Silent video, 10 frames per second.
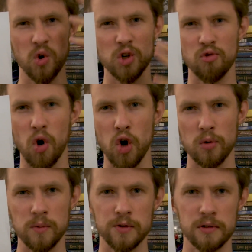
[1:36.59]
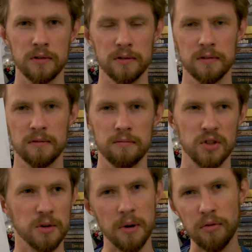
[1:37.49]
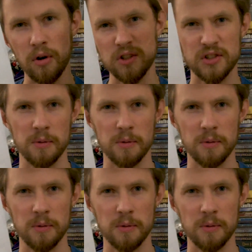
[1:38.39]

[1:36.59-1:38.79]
orange robes. And somebody throws